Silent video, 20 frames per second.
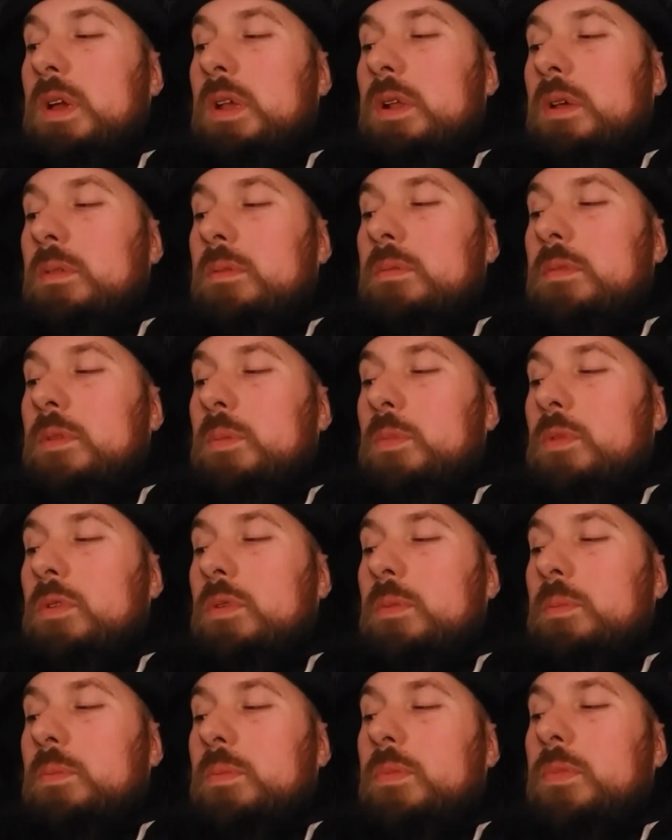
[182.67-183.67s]
And the
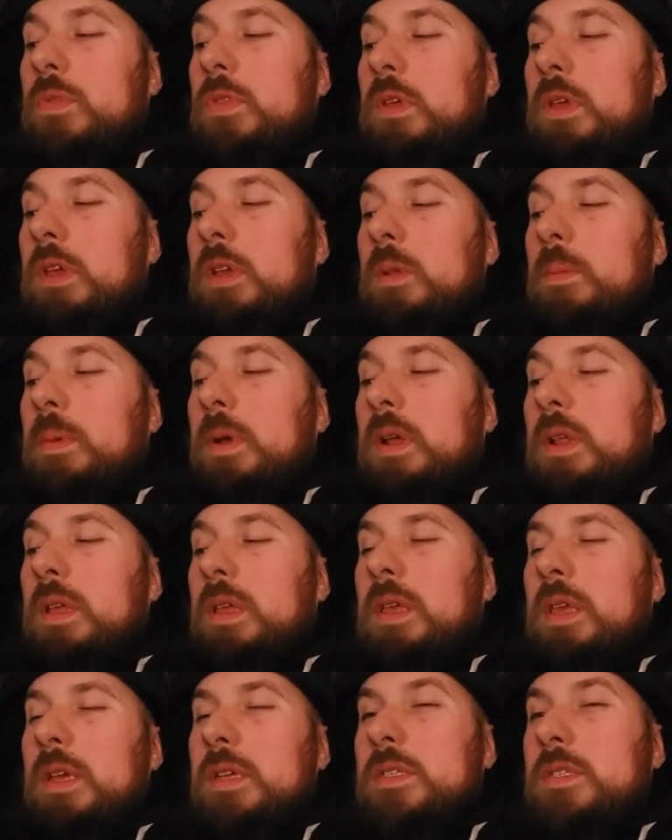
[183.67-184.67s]
more I'm thinking
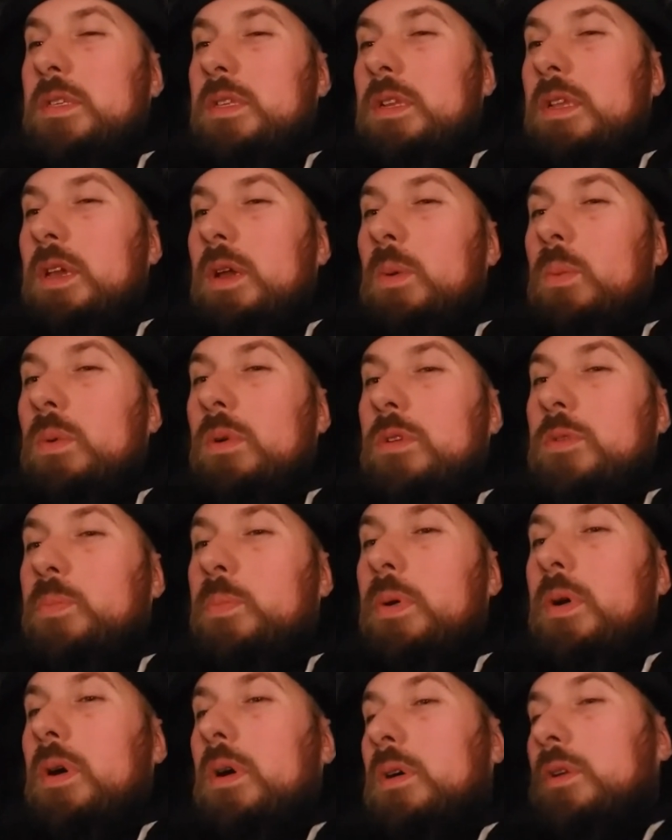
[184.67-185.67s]
about it, yesterday I was
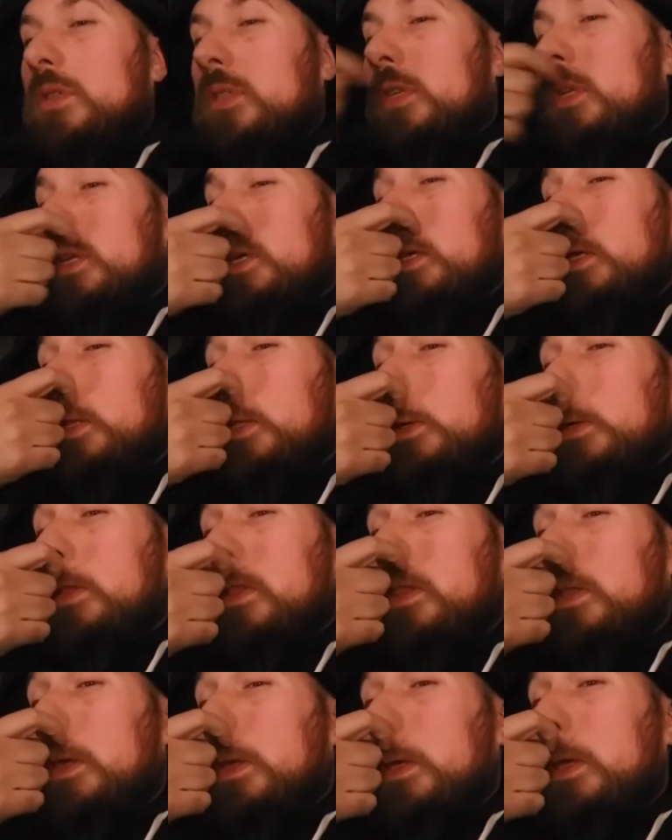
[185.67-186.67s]
partially
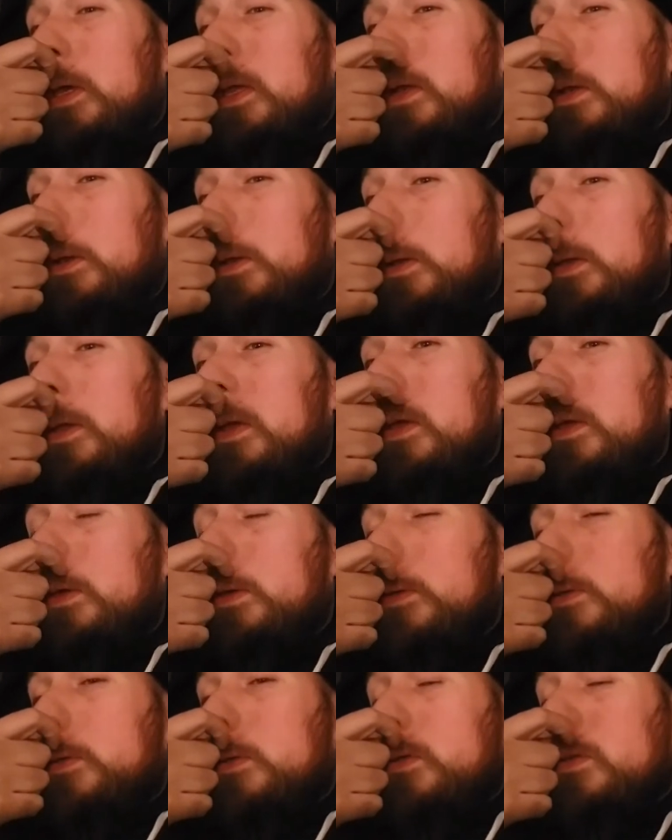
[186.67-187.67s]
like thinking,
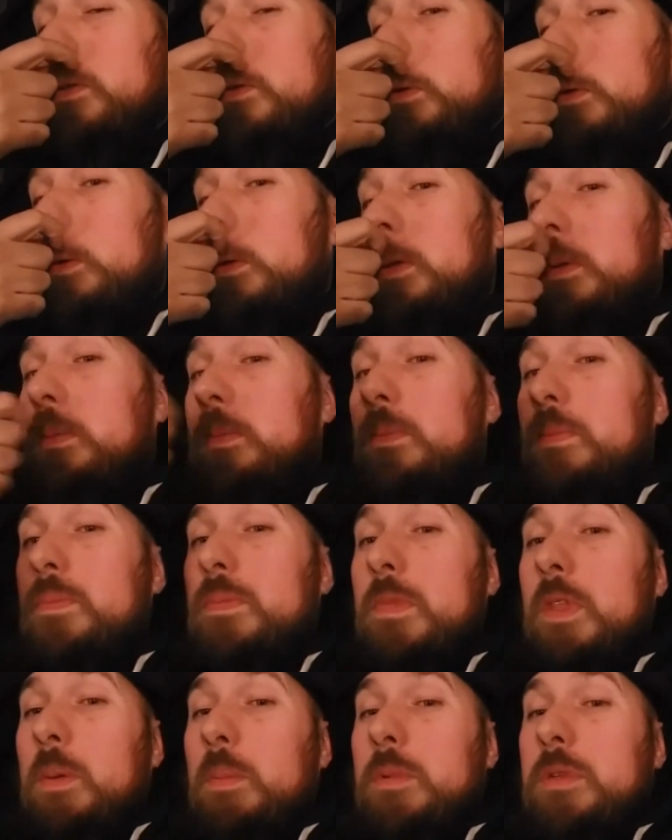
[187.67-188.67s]
screw it,
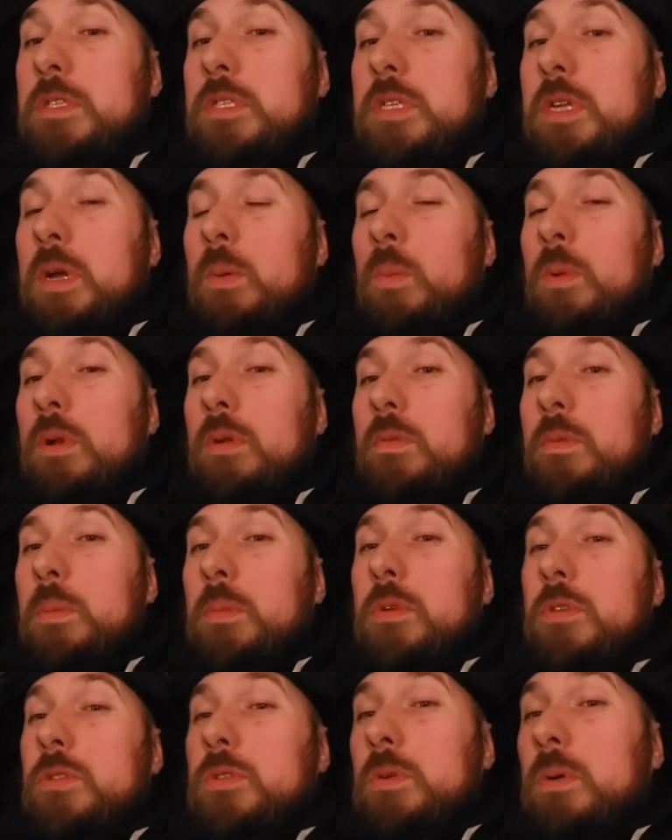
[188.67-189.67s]
I'm going to sell one of
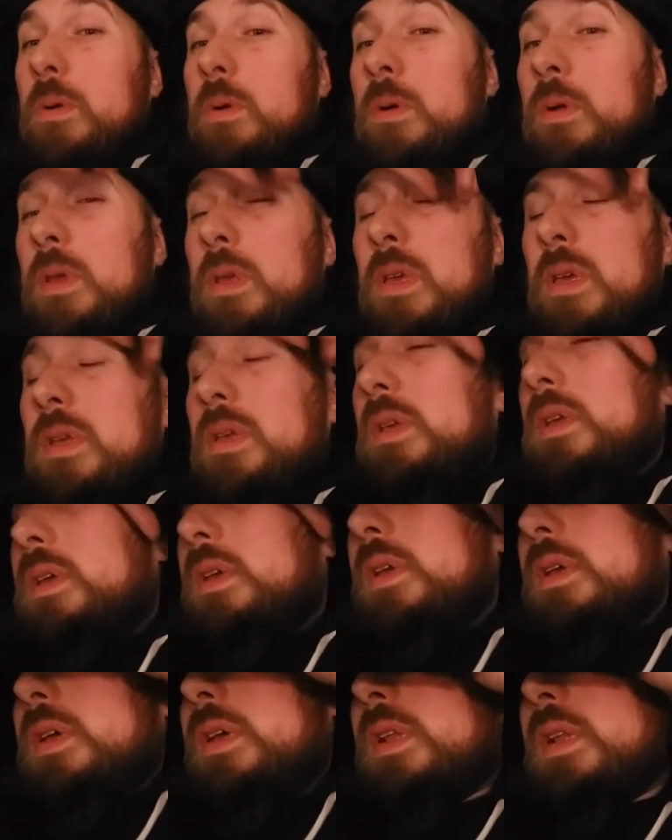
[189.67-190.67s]
them and try
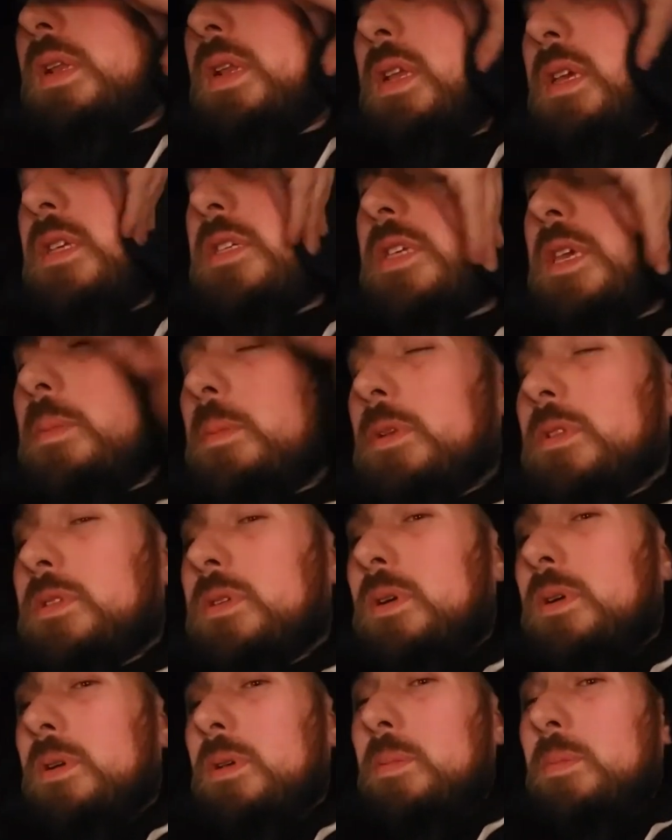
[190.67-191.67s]
and at least get my
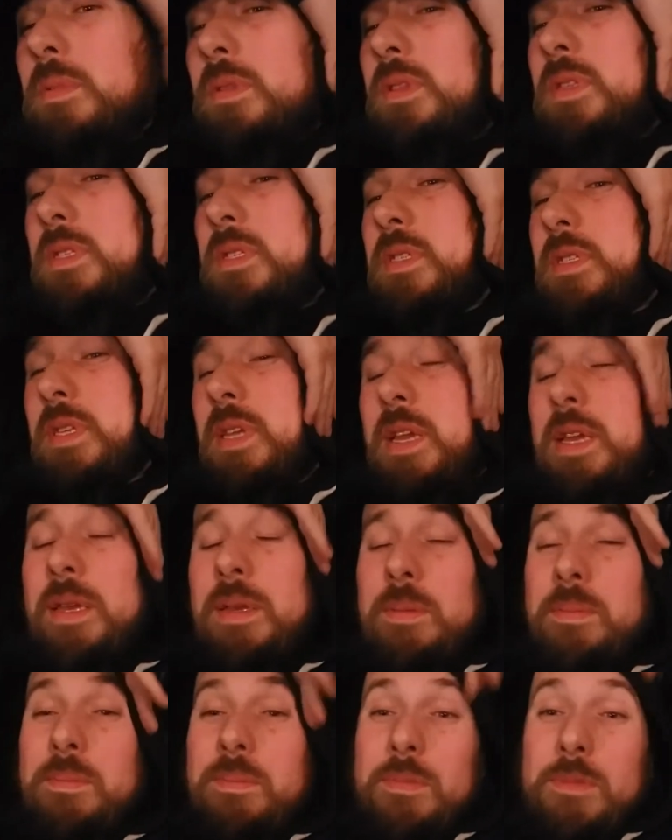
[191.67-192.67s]
target. But at the
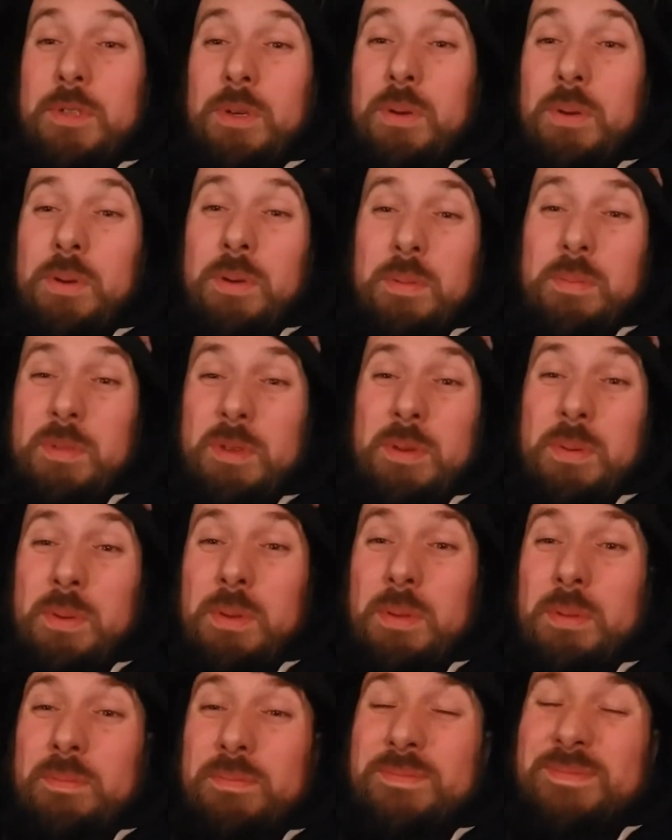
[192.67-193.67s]
same
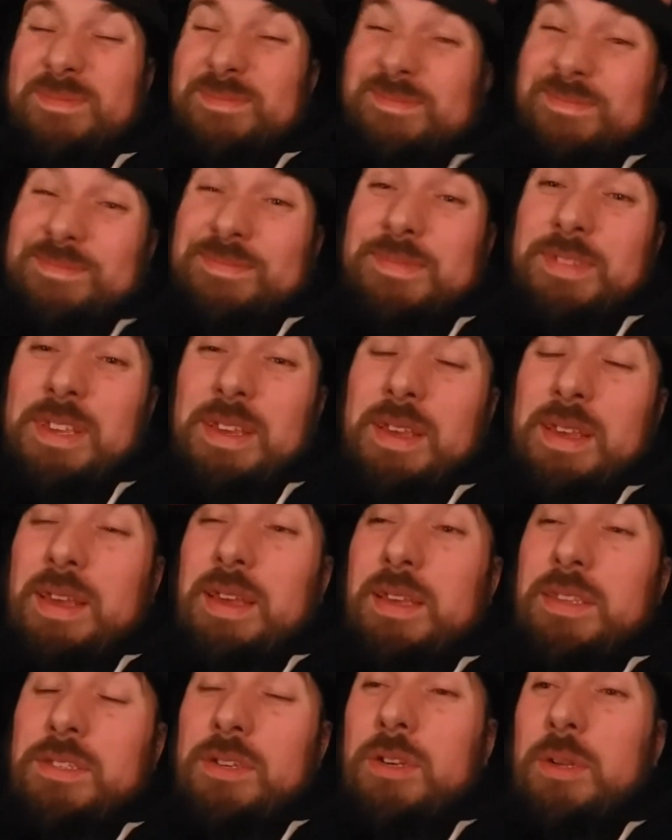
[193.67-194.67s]
time,
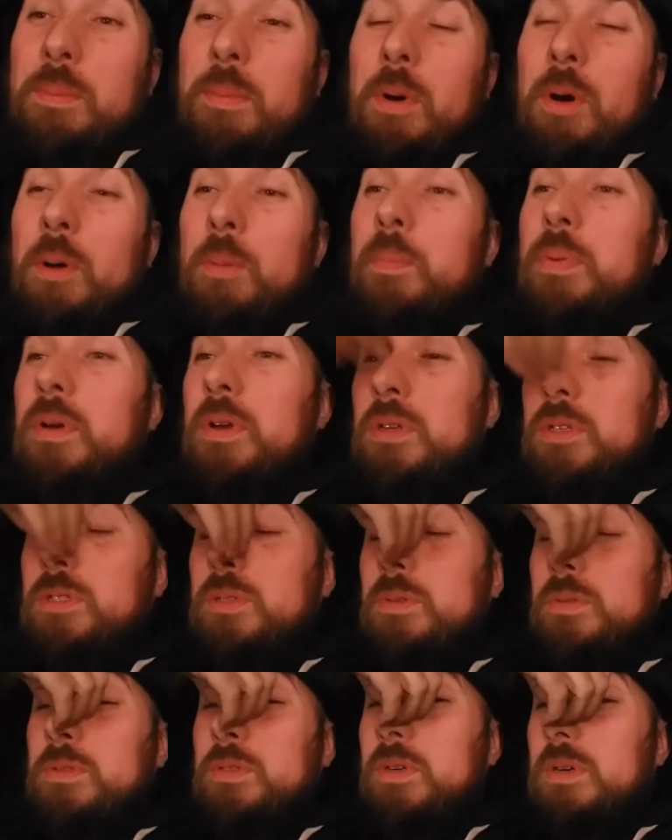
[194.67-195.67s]
it's only my
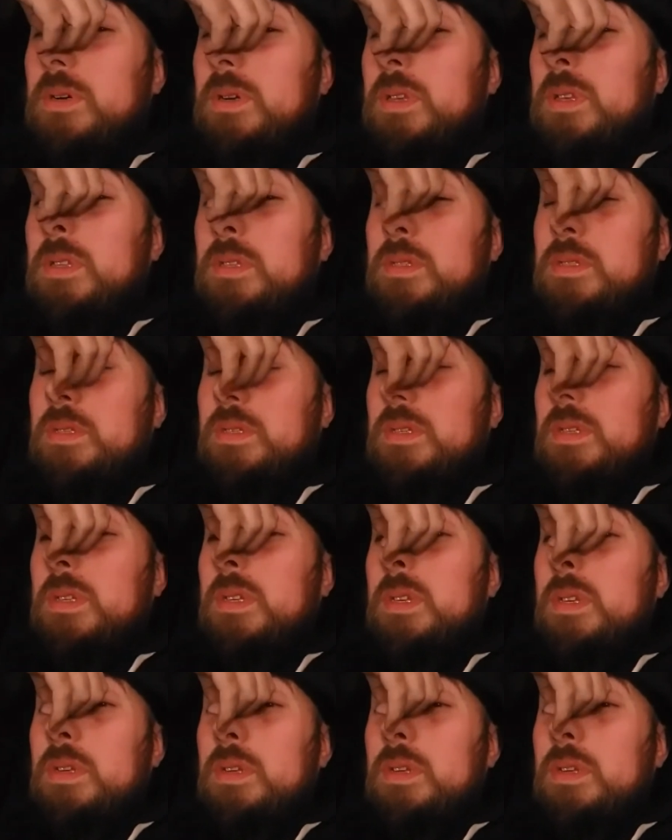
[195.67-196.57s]
personal targets.